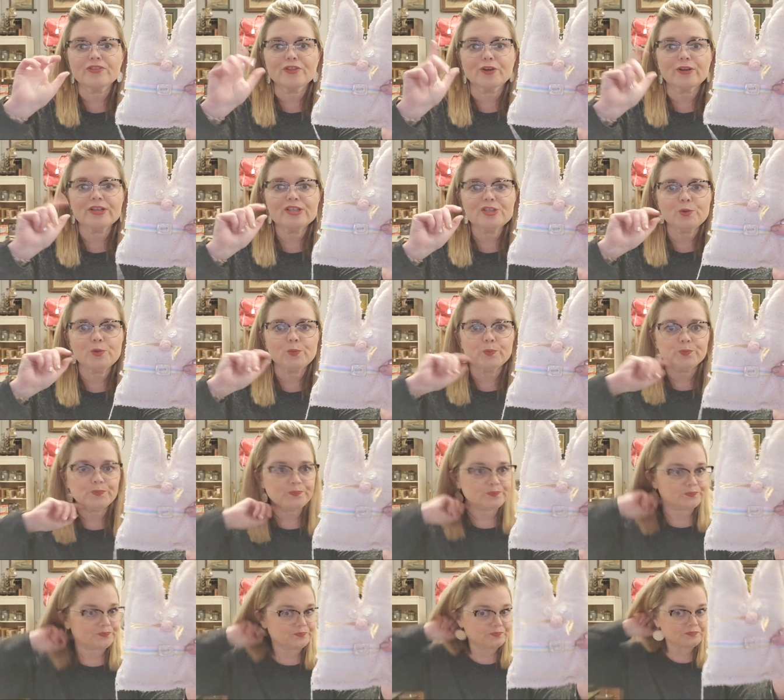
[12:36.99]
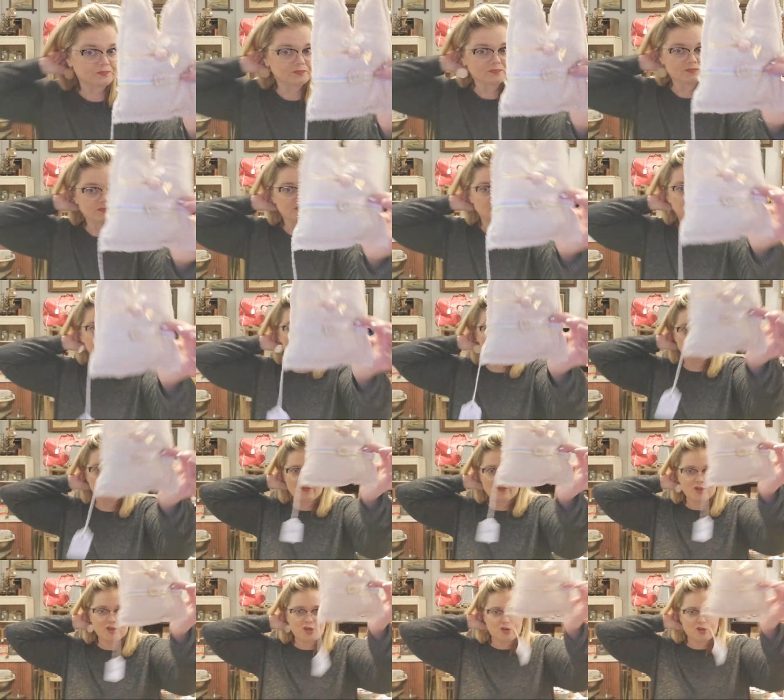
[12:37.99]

32 for the